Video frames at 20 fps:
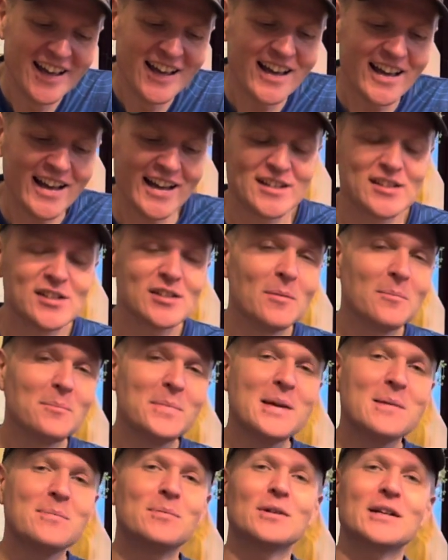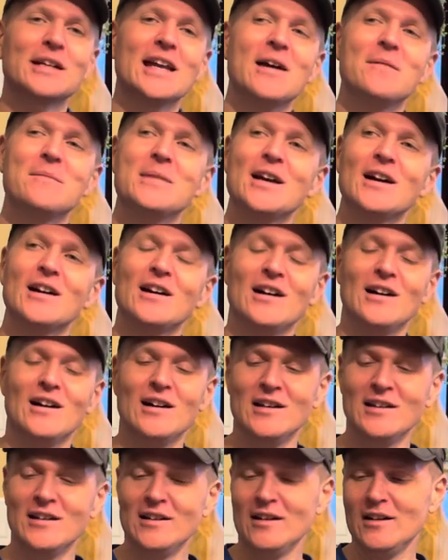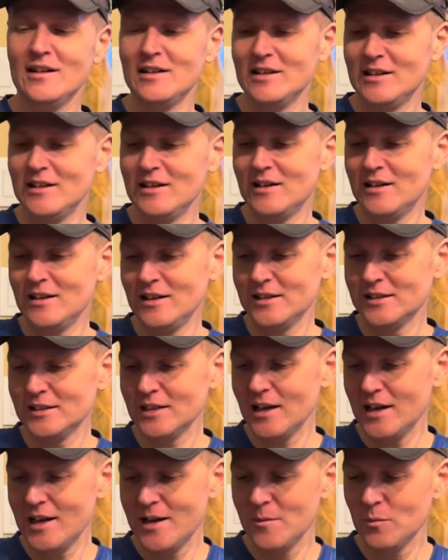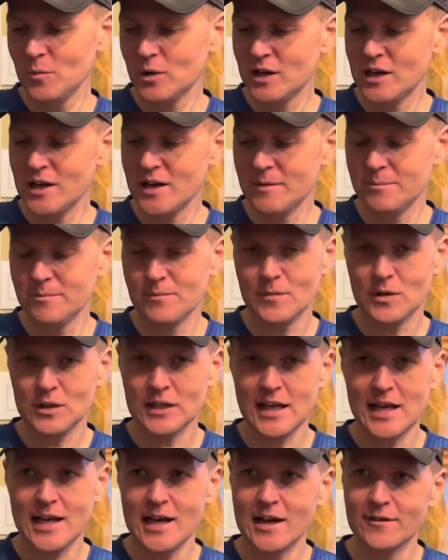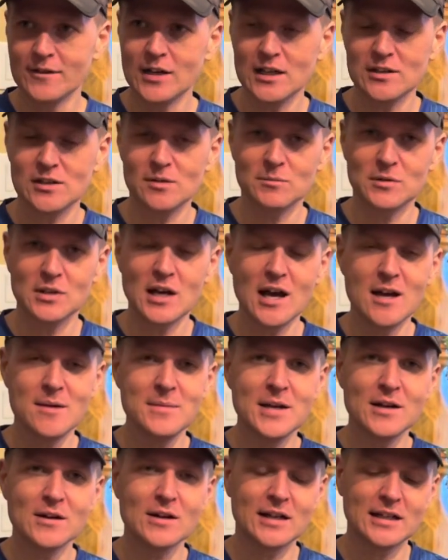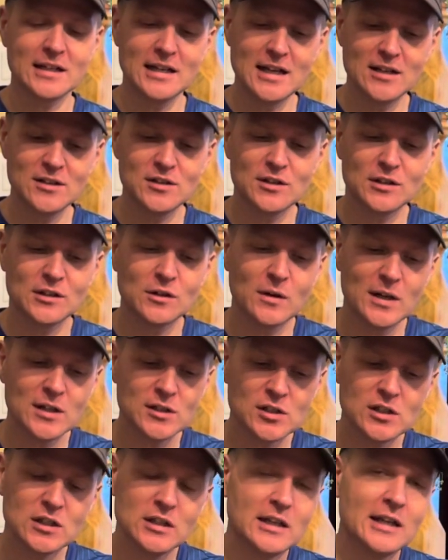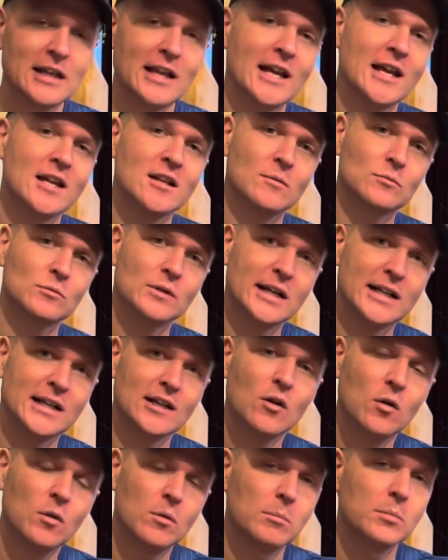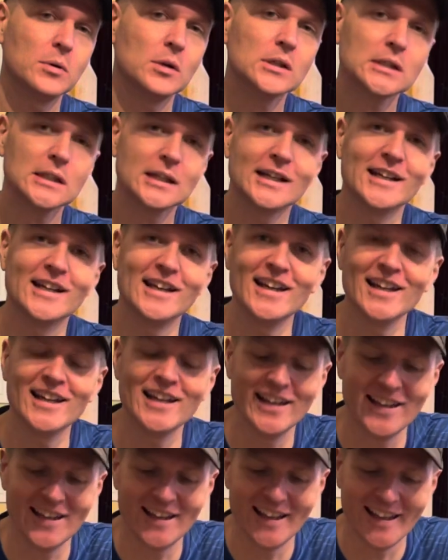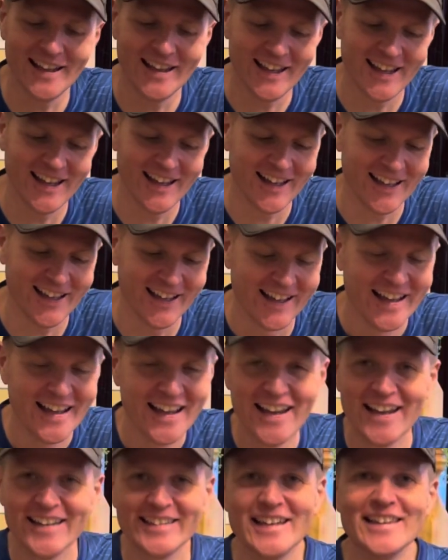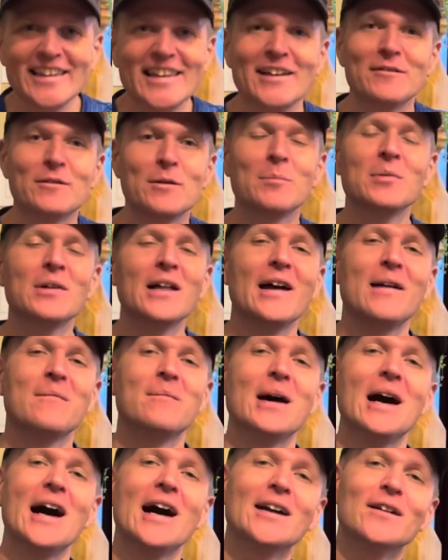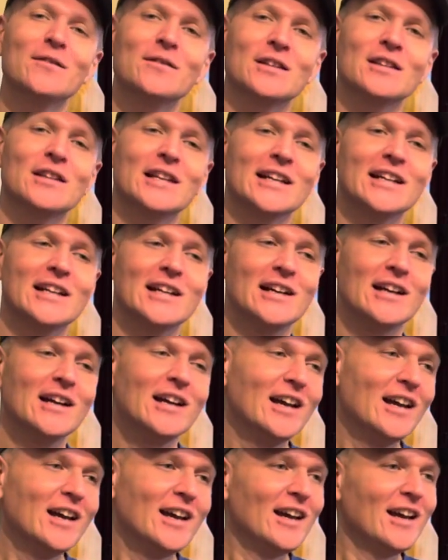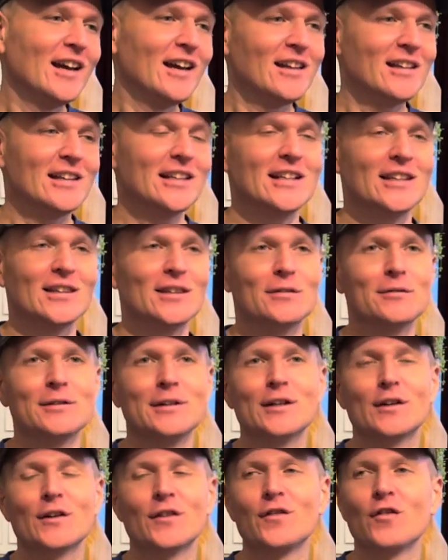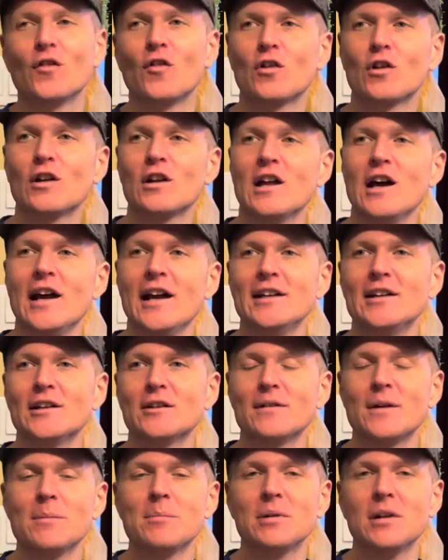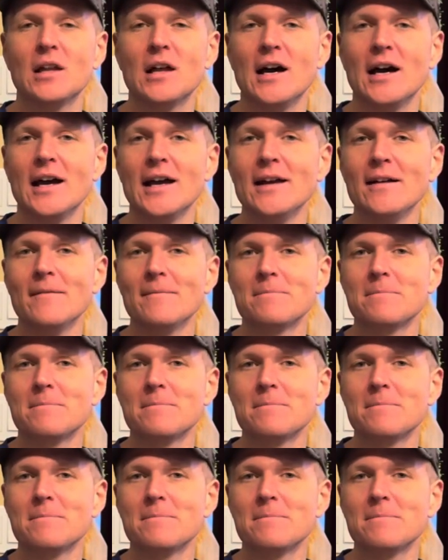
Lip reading: and some people get me on a time where I've got some time here. I can answer your question, and I end up writing a whole book. And then they reply back with like a 3 or 4 liner reply.